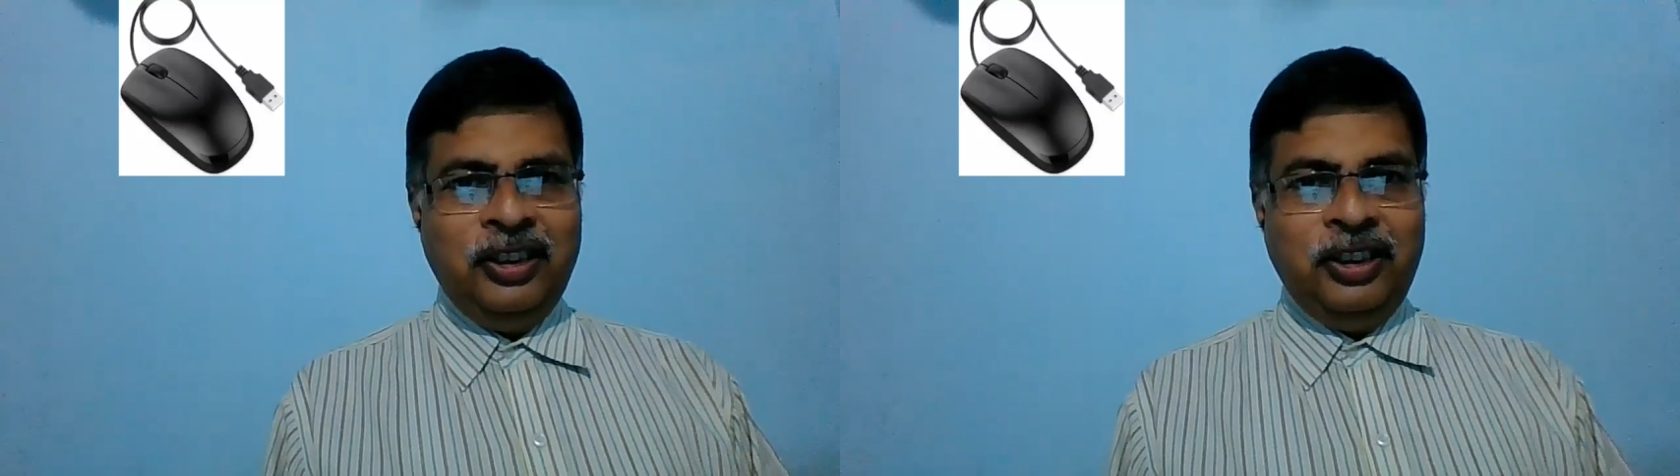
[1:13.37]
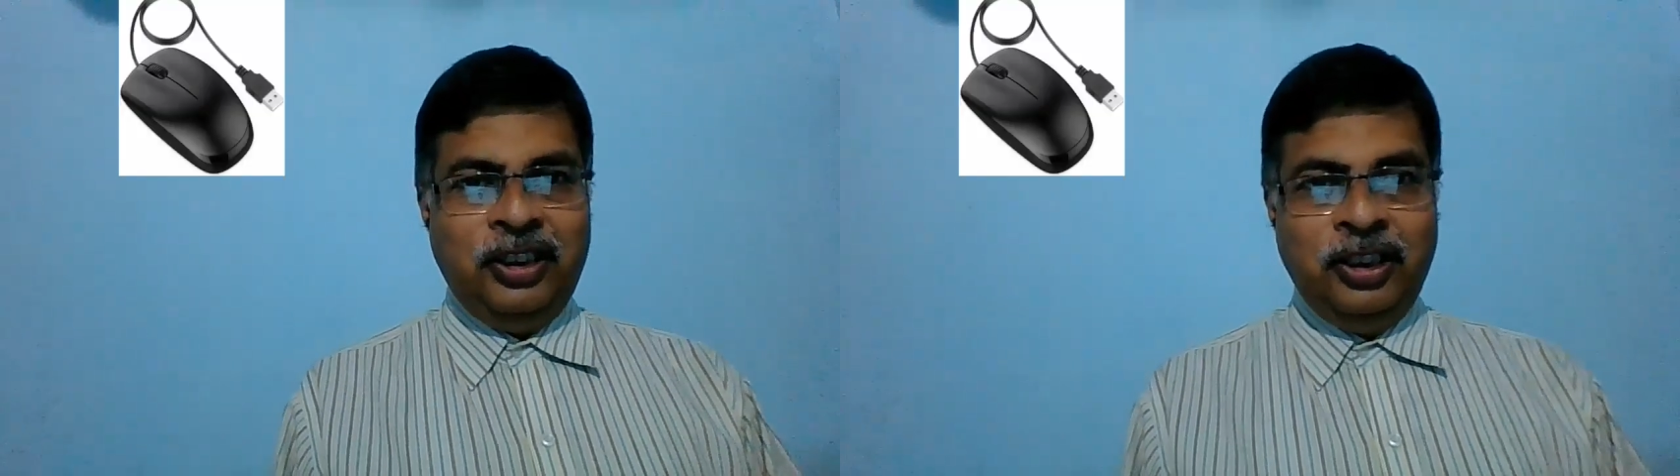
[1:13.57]

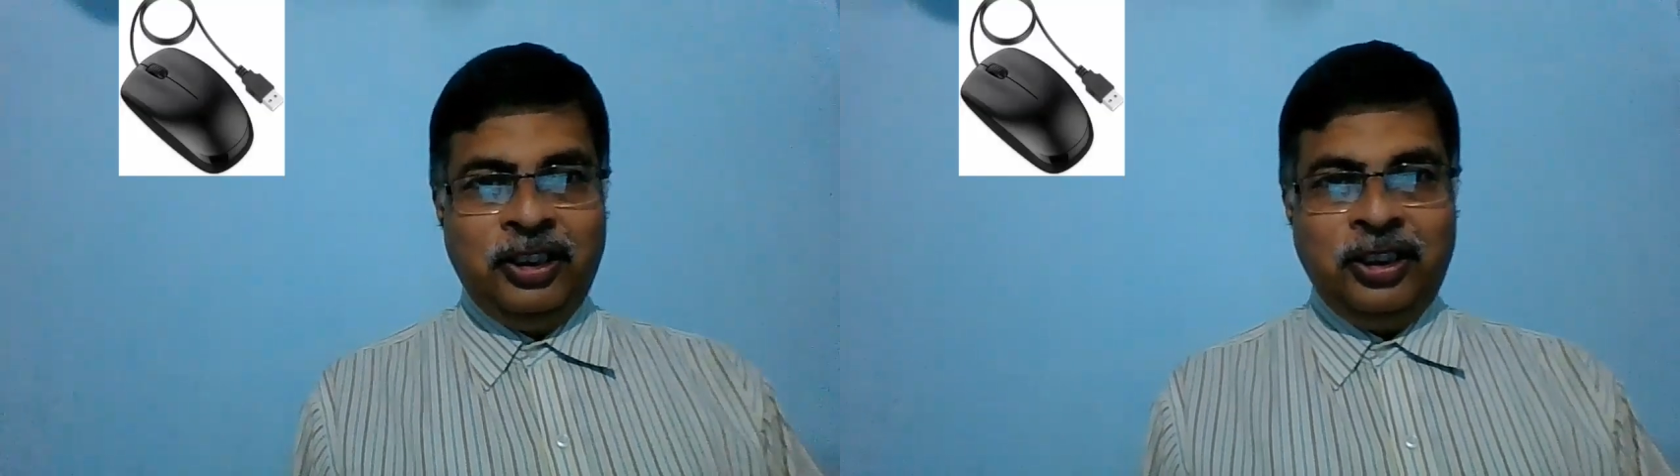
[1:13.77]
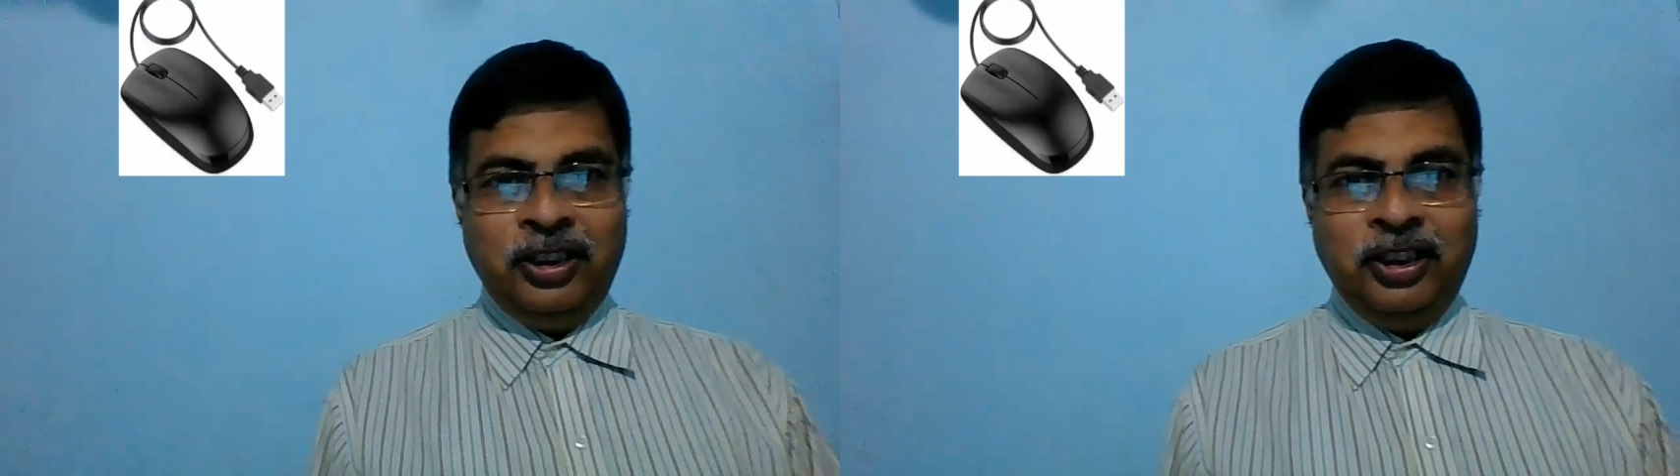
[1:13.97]

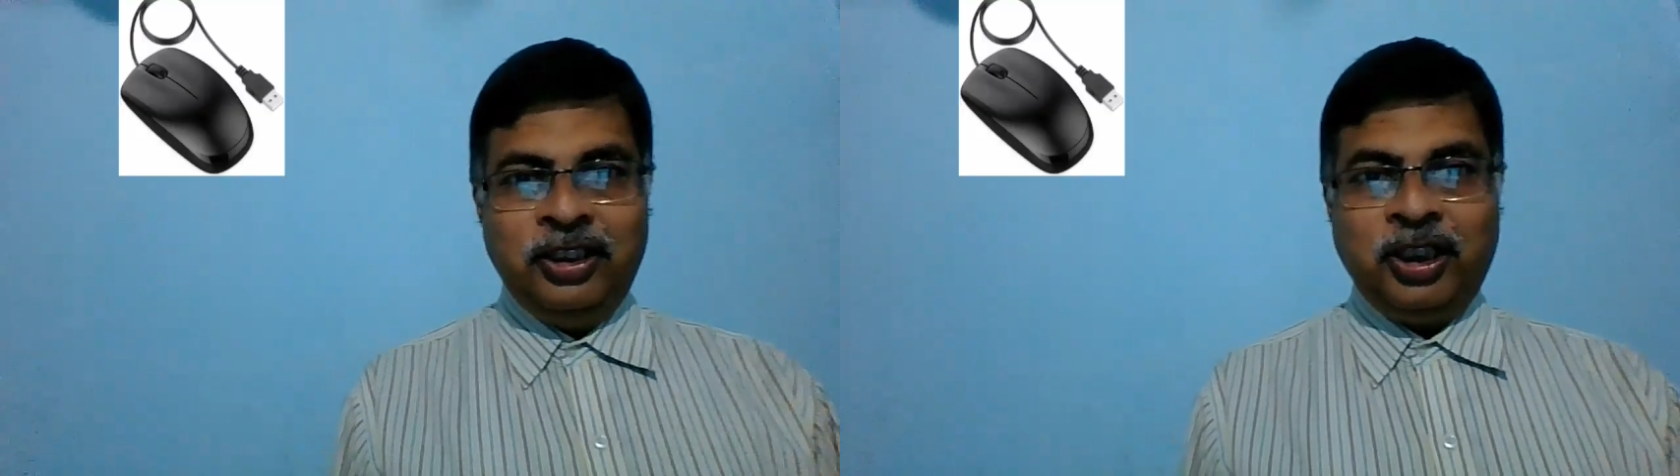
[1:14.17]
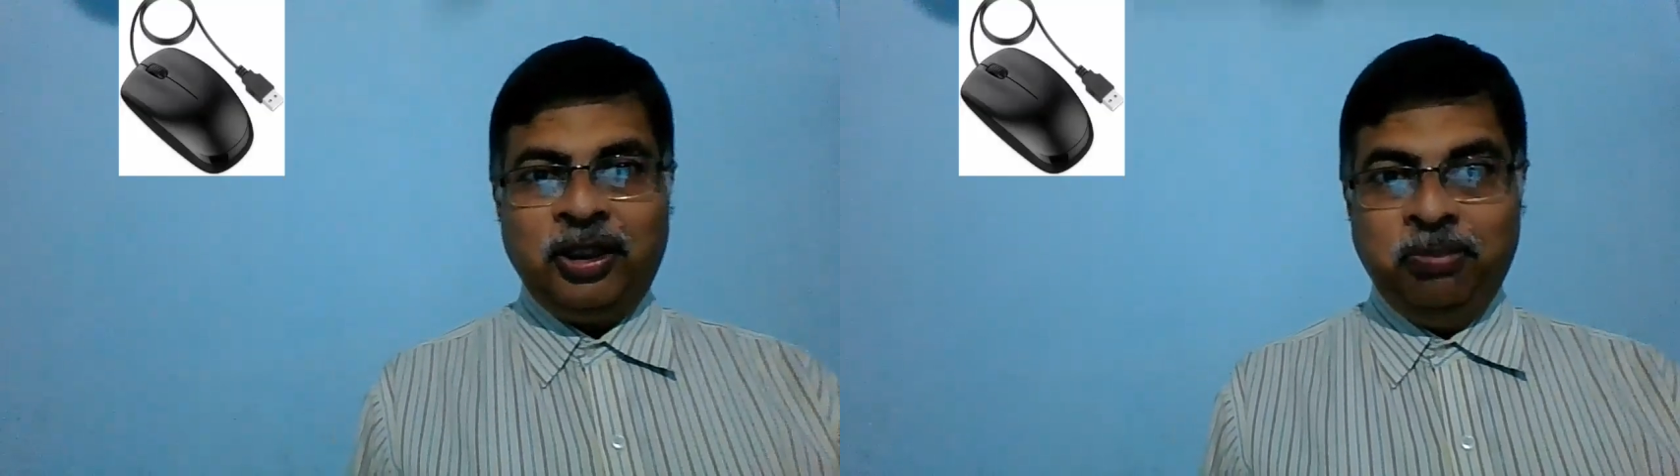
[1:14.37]
This is
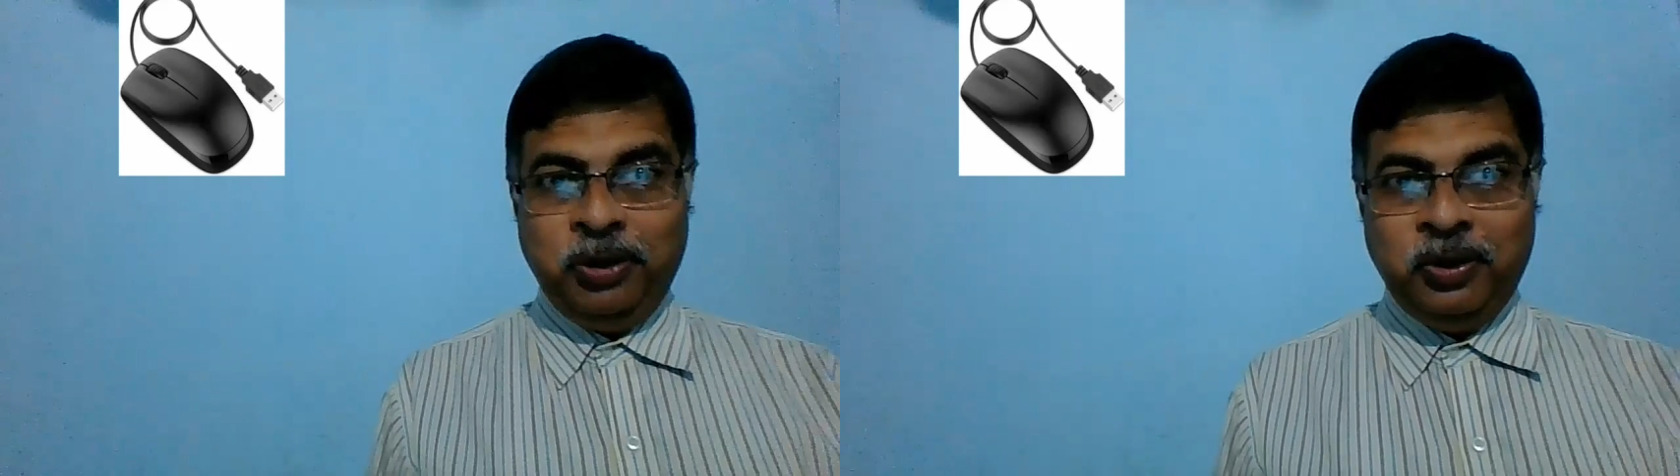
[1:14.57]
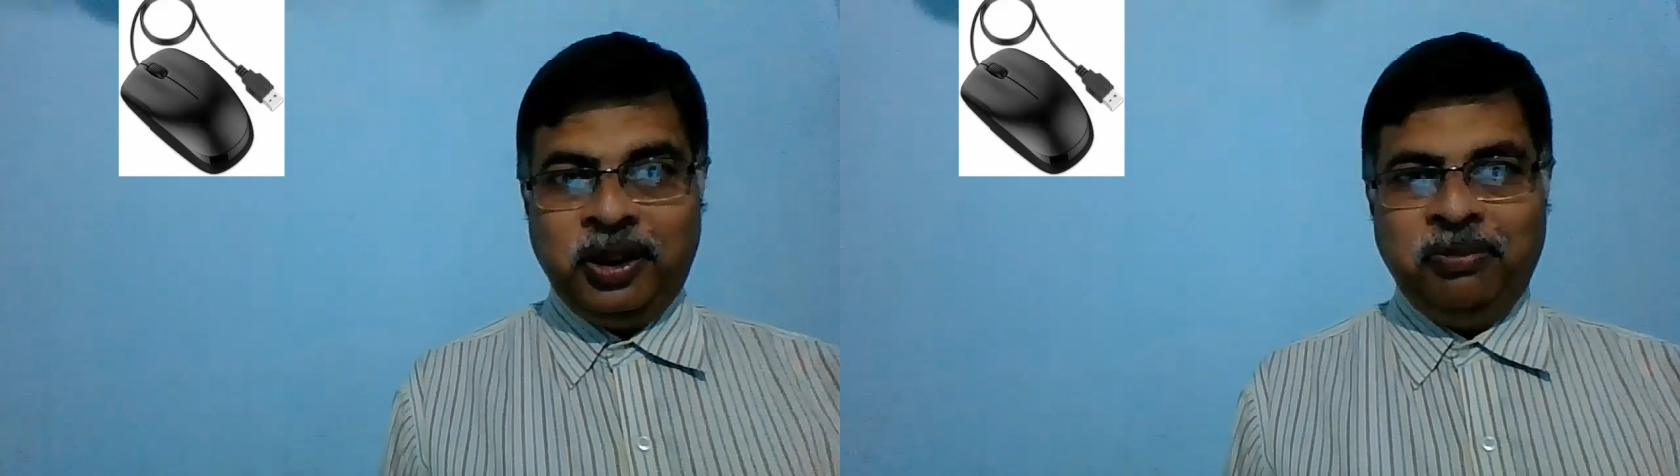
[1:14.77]
a
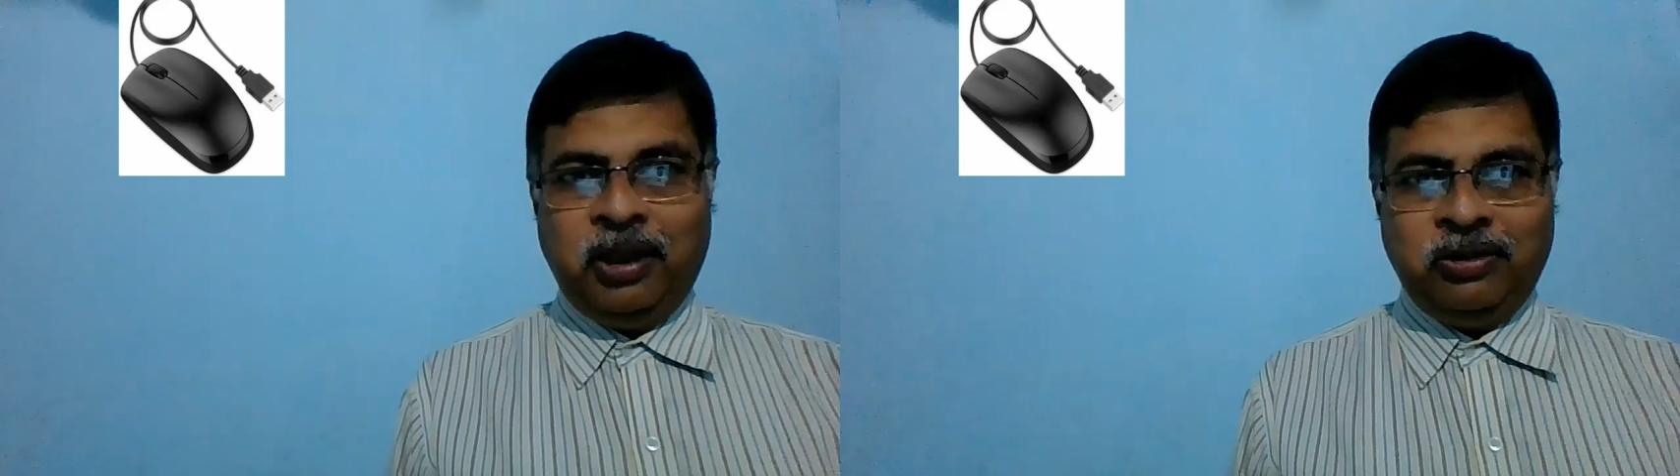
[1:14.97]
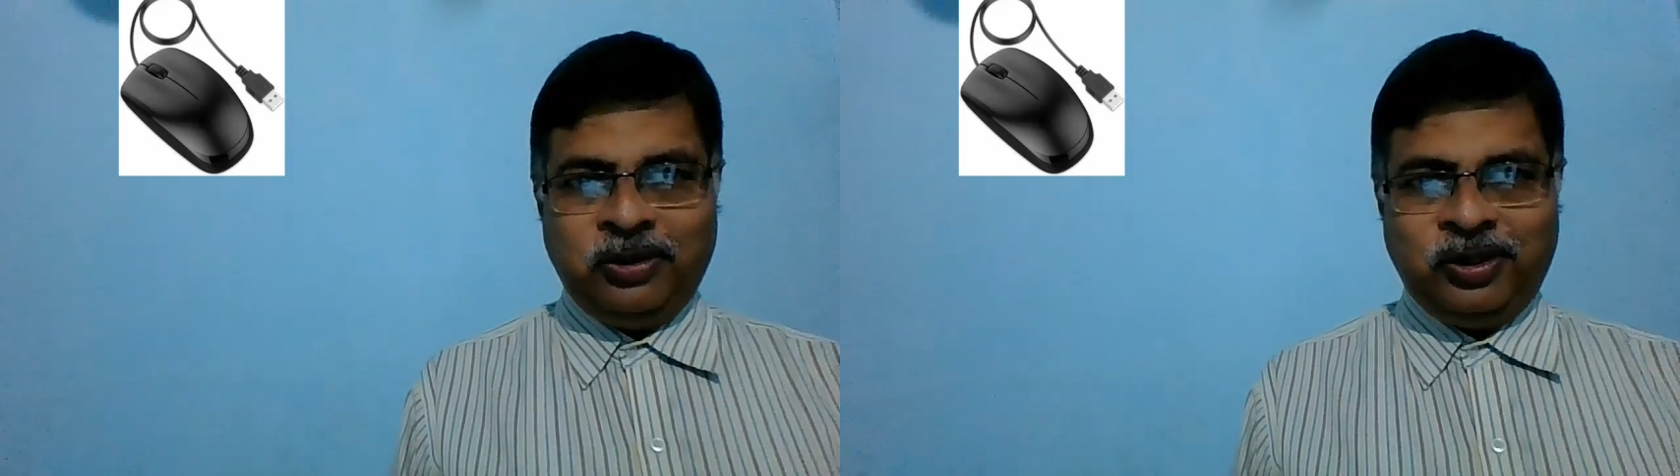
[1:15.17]
computer
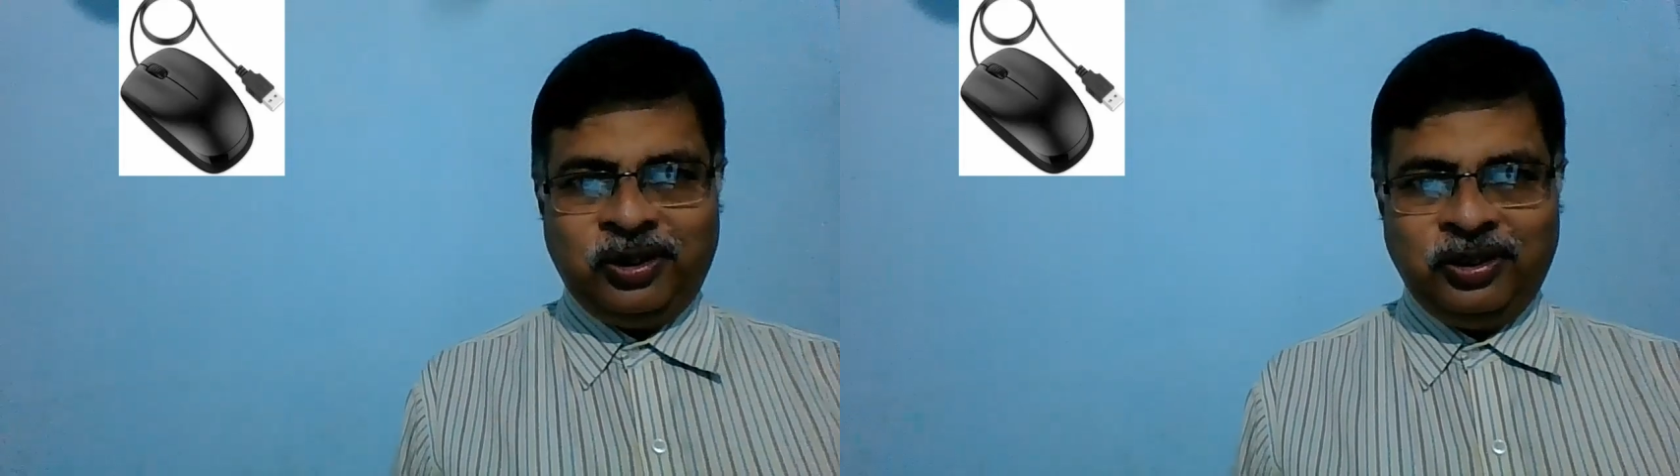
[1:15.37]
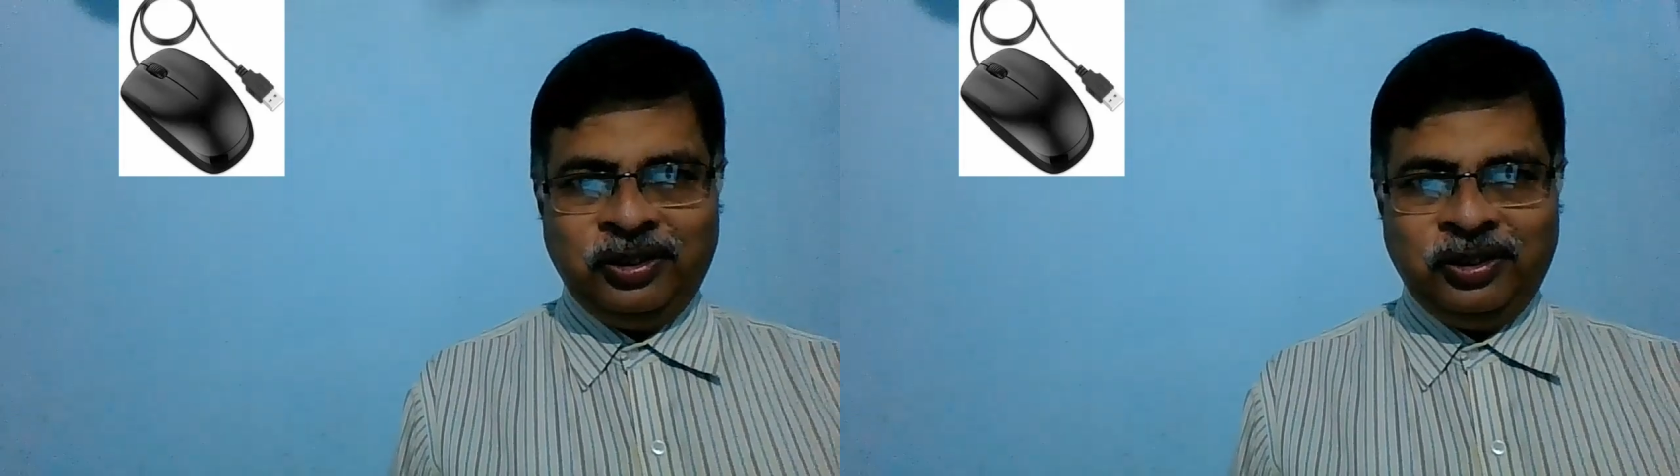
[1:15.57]
mouse.